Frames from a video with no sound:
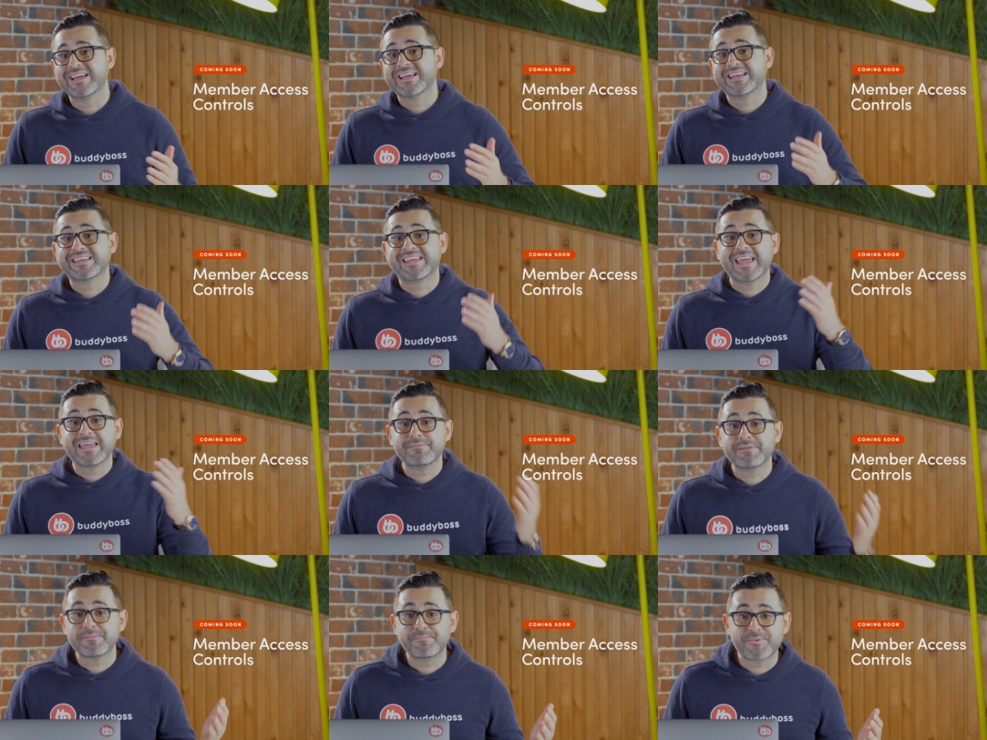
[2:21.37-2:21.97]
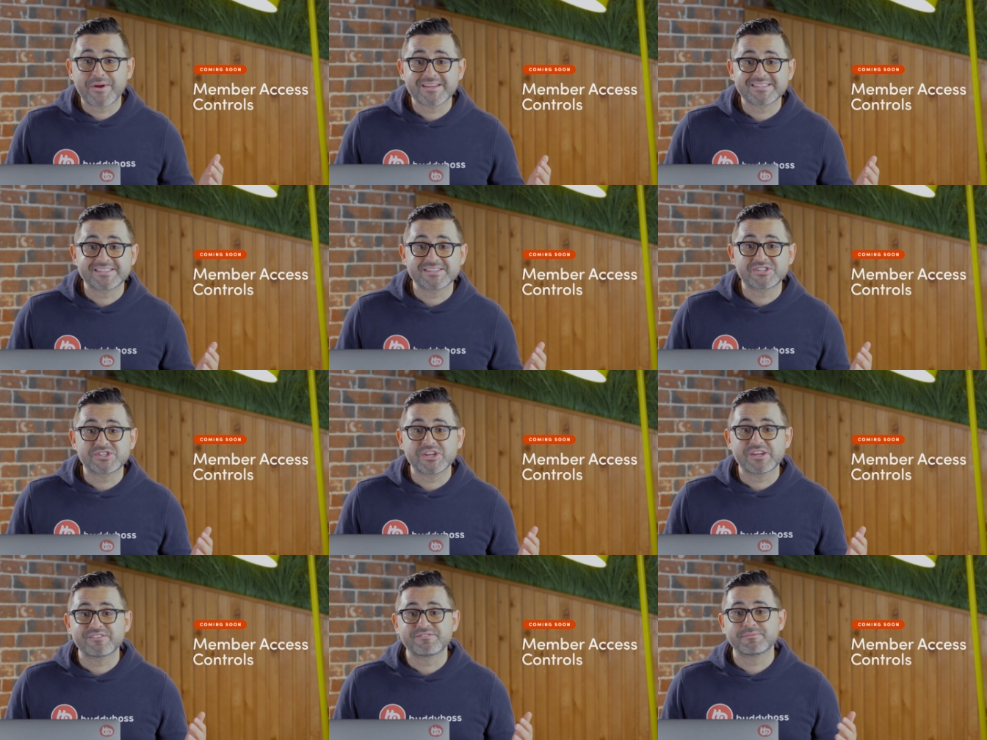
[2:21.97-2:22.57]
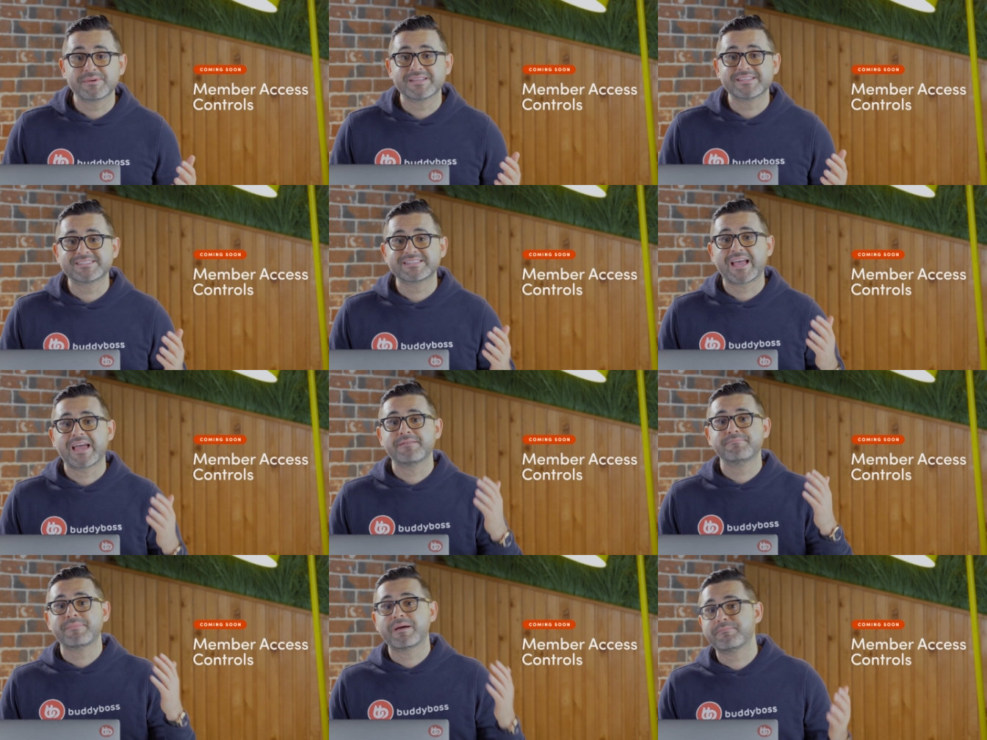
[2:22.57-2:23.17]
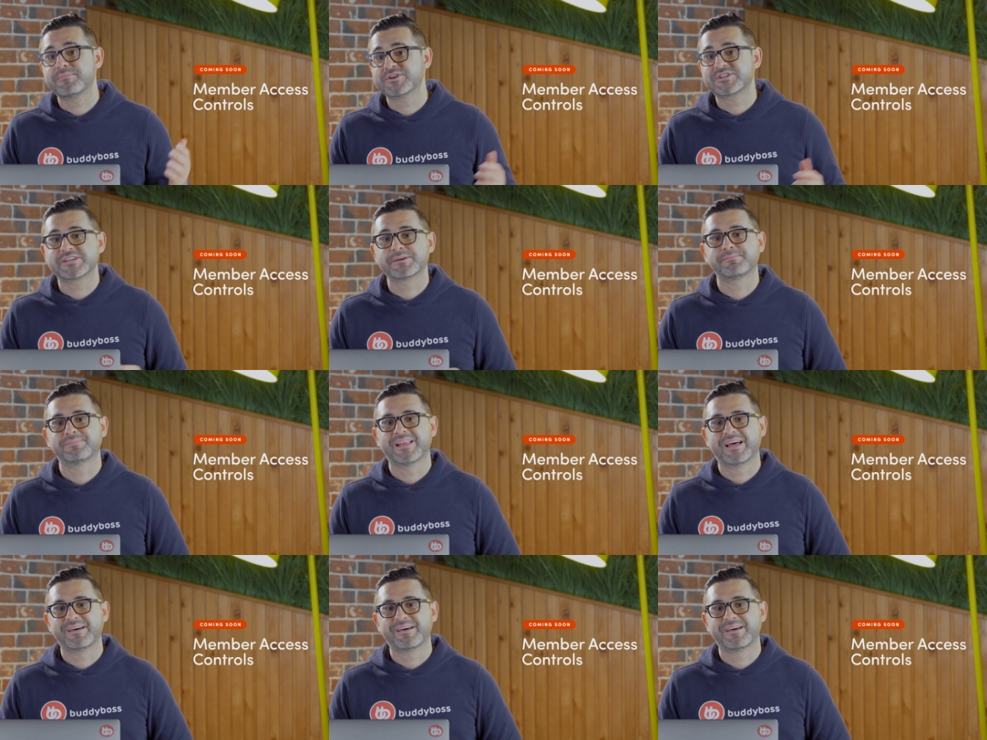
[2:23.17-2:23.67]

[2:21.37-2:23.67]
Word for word: GamiPress achievements, and membership